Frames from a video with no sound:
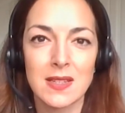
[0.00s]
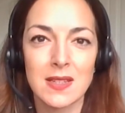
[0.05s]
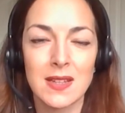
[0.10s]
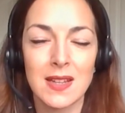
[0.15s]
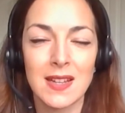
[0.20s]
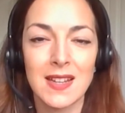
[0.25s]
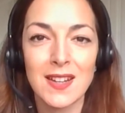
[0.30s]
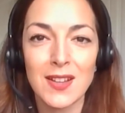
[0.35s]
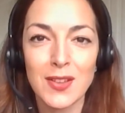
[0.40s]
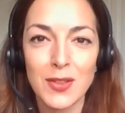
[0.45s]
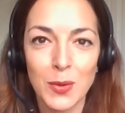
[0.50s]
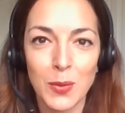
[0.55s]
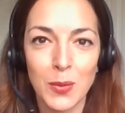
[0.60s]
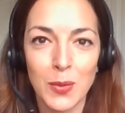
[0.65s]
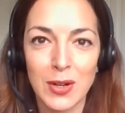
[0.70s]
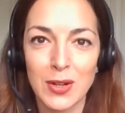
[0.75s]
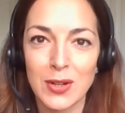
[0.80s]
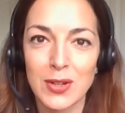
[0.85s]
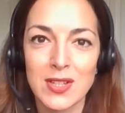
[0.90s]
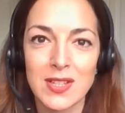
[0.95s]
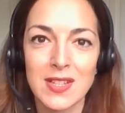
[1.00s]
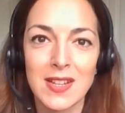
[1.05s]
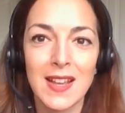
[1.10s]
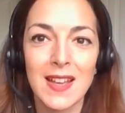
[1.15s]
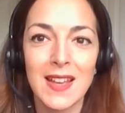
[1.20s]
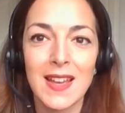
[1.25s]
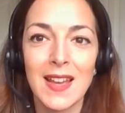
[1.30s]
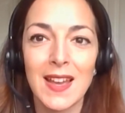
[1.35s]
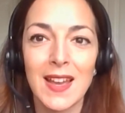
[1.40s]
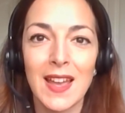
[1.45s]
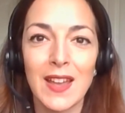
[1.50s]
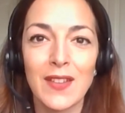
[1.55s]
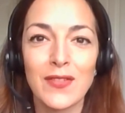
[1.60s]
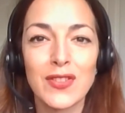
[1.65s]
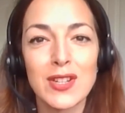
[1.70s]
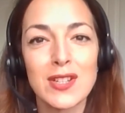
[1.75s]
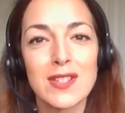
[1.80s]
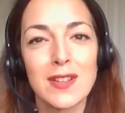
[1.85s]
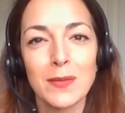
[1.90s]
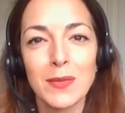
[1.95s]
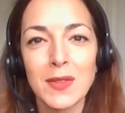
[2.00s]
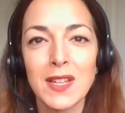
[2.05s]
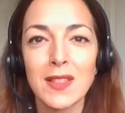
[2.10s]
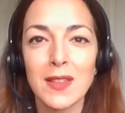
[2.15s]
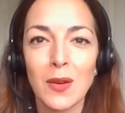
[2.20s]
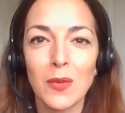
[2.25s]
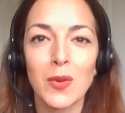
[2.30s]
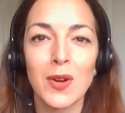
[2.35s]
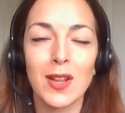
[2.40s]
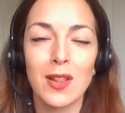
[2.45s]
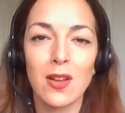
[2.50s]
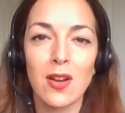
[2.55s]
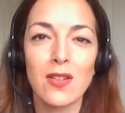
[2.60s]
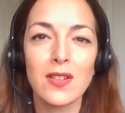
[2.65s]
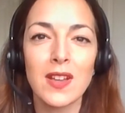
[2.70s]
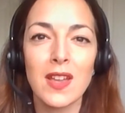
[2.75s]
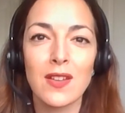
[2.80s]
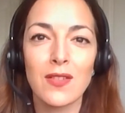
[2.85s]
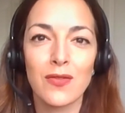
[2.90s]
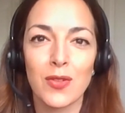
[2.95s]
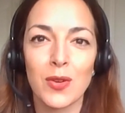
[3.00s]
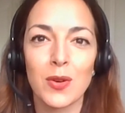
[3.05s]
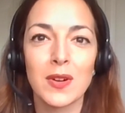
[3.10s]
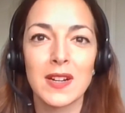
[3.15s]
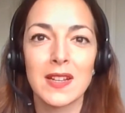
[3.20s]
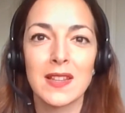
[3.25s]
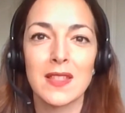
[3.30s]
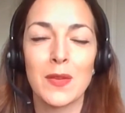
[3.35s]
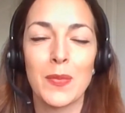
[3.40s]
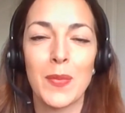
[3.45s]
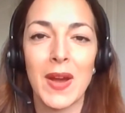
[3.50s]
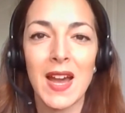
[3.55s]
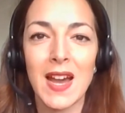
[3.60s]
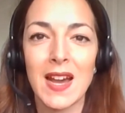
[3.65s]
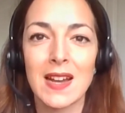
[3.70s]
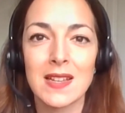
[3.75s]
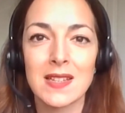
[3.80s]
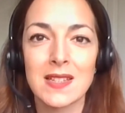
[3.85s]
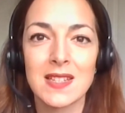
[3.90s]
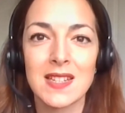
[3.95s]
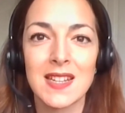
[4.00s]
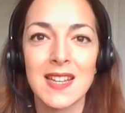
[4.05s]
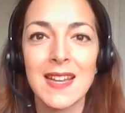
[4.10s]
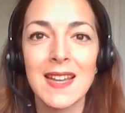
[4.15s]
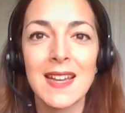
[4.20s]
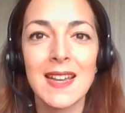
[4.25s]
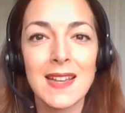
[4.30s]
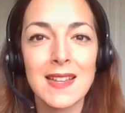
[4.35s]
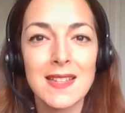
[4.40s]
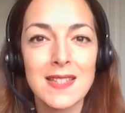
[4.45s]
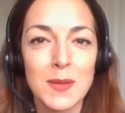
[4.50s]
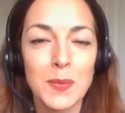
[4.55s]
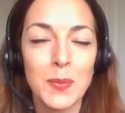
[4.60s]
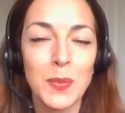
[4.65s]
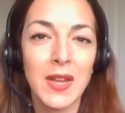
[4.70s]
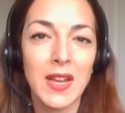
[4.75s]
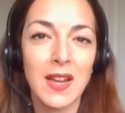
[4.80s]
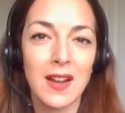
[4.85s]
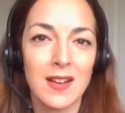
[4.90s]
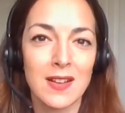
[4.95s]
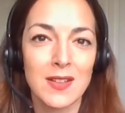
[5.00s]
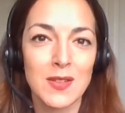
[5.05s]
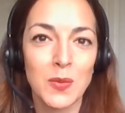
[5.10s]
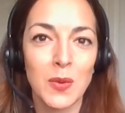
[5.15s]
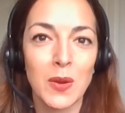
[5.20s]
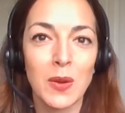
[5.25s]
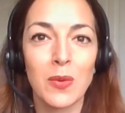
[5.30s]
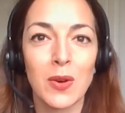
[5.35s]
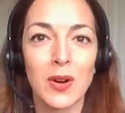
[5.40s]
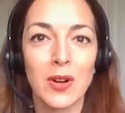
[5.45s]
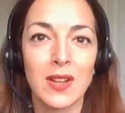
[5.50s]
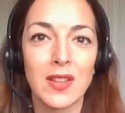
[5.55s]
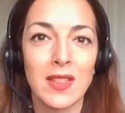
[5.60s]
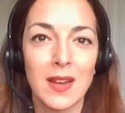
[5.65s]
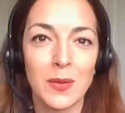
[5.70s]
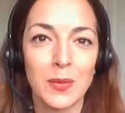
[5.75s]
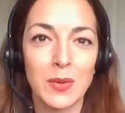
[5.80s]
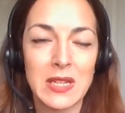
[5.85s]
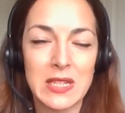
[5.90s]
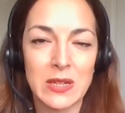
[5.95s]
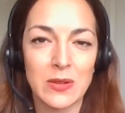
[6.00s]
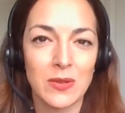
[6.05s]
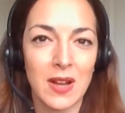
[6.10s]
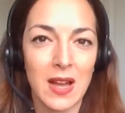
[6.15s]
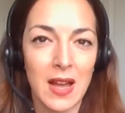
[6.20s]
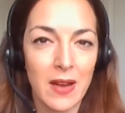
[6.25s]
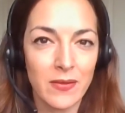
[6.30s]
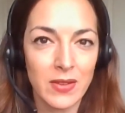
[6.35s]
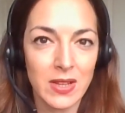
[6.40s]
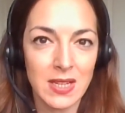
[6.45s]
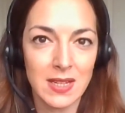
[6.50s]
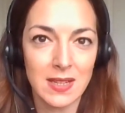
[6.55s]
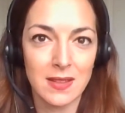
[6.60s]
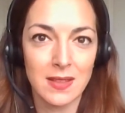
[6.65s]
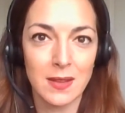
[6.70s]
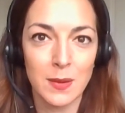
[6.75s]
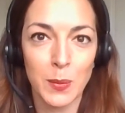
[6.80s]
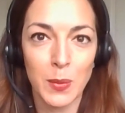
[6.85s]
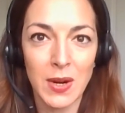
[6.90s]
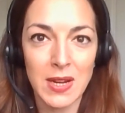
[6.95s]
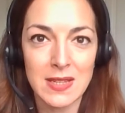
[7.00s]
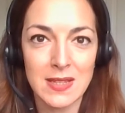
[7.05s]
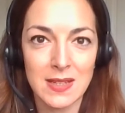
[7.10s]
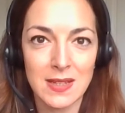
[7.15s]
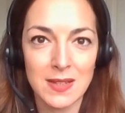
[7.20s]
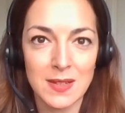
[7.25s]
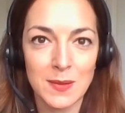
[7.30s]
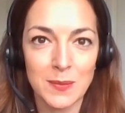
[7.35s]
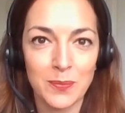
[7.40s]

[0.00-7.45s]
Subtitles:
In other words, if there's something that we're longing for in the past, is it because we worry that we don't have it in the present?